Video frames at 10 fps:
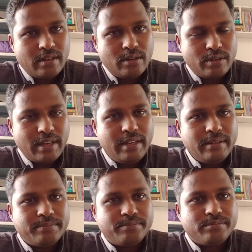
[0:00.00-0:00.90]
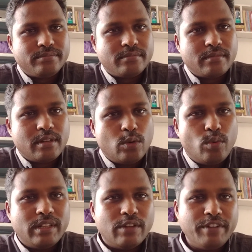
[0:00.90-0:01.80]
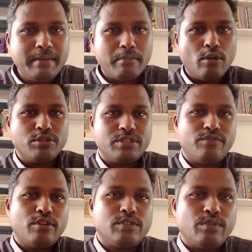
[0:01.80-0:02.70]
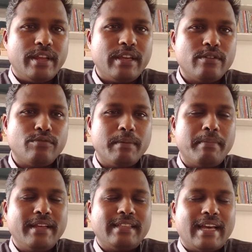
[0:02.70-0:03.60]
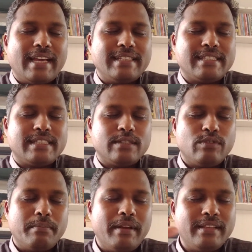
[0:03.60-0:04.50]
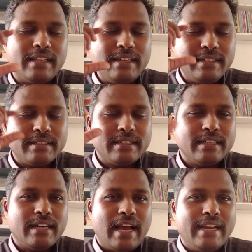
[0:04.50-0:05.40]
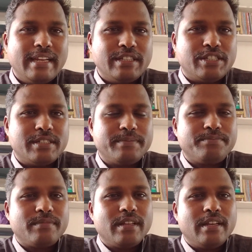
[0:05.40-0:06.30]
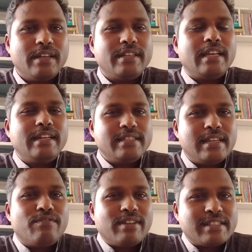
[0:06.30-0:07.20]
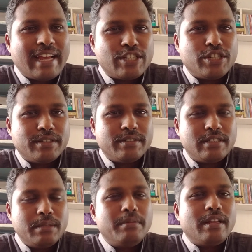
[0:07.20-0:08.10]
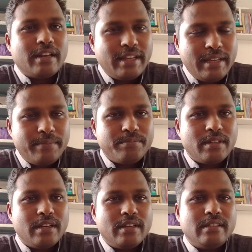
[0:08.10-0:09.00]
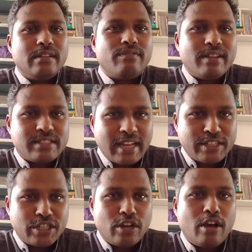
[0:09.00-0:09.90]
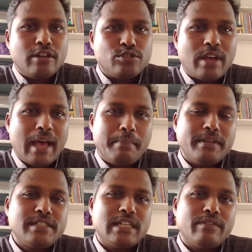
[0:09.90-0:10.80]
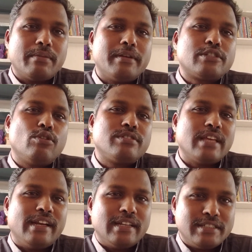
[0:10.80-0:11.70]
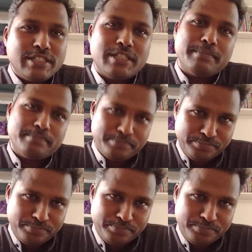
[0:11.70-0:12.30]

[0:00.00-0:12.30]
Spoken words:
Okay, when the wind blows forcefully, we blink the eyes, we blink the eyelid. It is a reflex action. Similarly, the reflex action also happens in our musculoskeletal system.